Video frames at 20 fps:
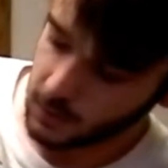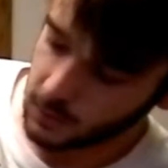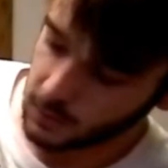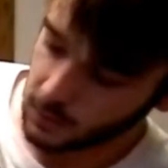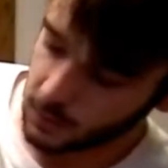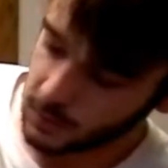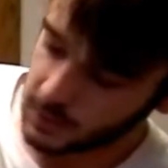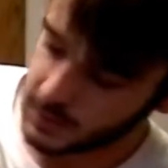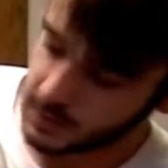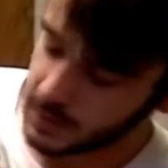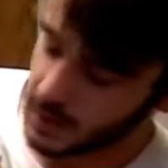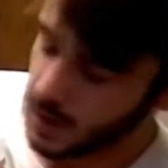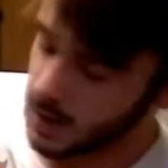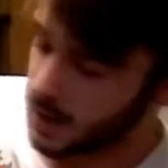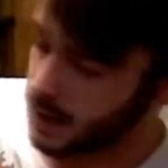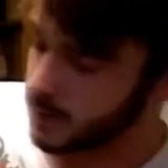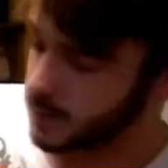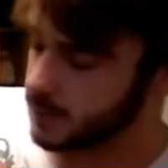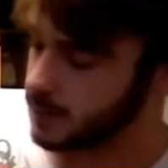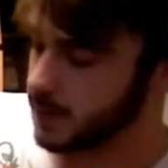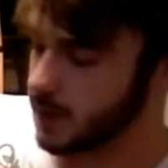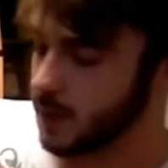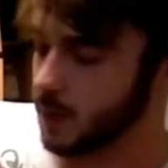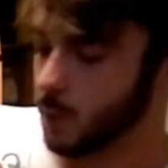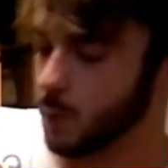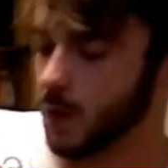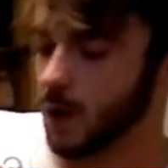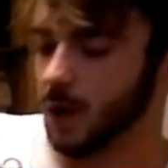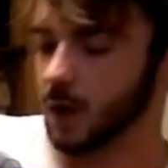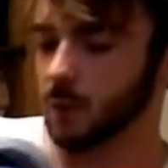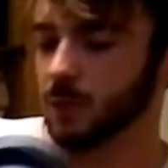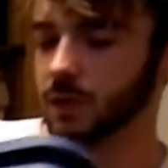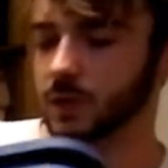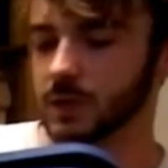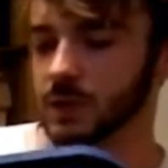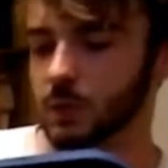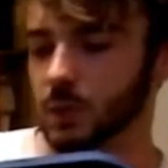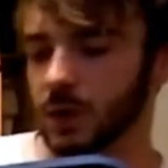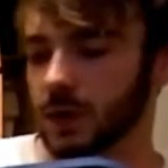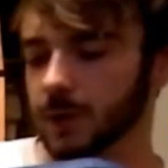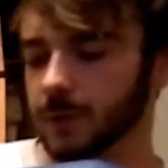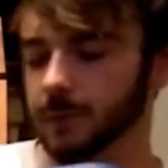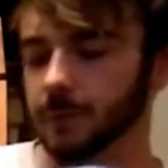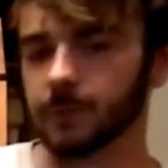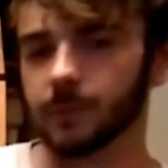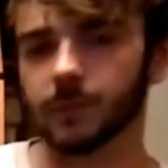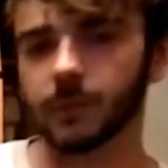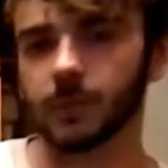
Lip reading: through the sides and the bottom of this bin